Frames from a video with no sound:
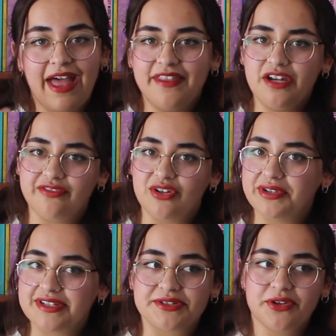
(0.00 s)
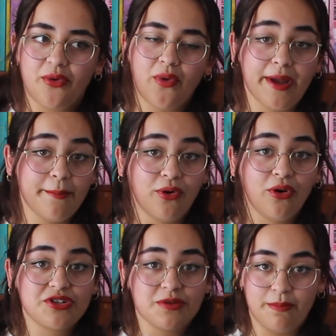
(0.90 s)
And then a few years ago, I
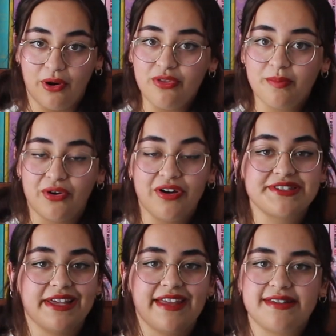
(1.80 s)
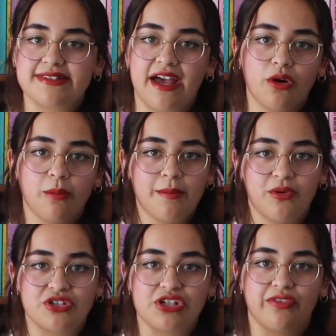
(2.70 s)
bought both books and they sat on my
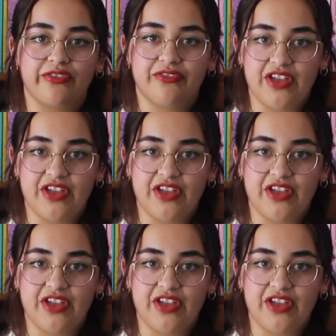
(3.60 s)
bookshelf for